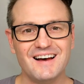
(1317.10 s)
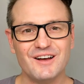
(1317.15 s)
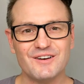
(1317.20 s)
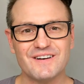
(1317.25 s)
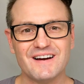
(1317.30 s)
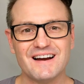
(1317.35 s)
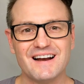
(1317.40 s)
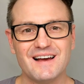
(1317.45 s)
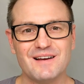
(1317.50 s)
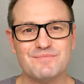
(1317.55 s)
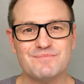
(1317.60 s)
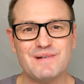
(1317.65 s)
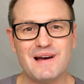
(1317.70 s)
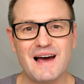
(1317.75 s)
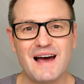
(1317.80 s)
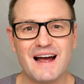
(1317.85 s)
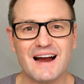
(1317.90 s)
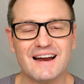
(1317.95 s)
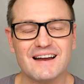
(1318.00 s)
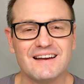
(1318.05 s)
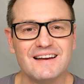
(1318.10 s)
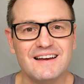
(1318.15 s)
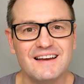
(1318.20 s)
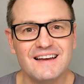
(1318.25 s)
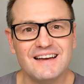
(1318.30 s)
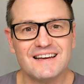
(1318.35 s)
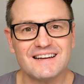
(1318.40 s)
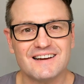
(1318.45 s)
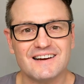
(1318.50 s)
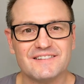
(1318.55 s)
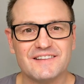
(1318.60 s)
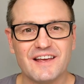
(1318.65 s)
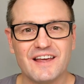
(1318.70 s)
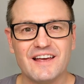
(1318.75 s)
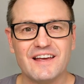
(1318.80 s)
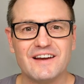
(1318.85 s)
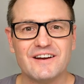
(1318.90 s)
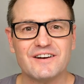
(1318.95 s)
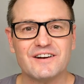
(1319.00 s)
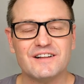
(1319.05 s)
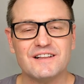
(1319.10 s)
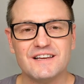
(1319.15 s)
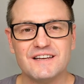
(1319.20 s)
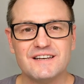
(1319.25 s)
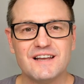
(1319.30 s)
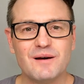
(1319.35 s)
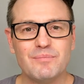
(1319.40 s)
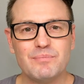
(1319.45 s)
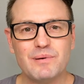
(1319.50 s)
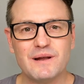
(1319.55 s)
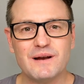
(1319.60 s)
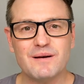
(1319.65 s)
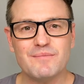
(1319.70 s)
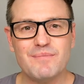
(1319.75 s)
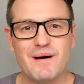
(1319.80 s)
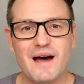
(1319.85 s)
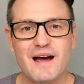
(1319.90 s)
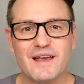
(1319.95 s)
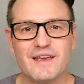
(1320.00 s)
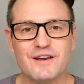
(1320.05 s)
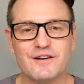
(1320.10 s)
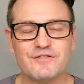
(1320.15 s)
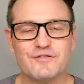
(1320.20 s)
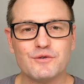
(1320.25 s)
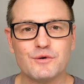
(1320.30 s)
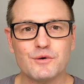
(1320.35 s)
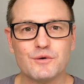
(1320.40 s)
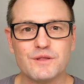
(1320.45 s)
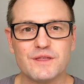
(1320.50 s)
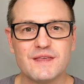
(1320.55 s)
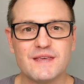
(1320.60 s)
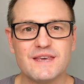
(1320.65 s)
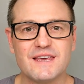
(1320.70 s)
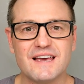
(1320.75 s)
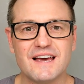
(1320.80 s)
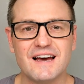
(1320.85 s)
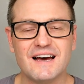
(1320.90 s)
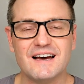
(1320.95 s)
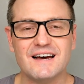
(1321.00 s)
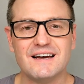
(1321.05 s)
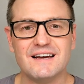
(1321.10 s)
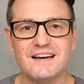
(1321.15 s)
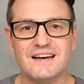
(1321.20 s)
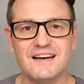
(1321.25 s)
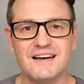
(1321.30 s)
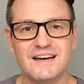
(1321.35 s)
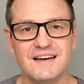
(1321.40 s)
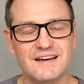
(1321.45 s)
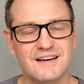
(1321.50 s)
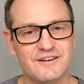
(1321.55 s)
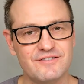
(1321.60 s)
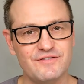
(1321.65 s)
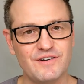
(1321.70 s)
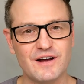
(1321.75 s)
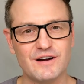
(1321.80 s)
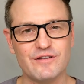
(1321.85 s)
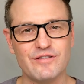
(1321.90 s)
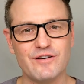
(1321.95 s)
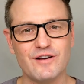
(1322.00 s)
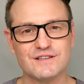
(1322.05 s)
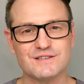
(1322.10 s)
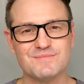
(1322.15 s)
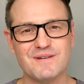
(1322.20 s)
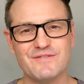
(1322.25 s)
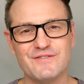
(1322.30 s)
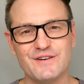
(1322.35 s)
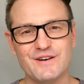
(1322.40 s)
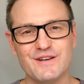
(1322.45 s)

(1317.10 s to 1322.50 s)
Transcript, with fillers: All right, I'm back. Got the gear cleaned up and I'm back here for the uh, final thoughts of my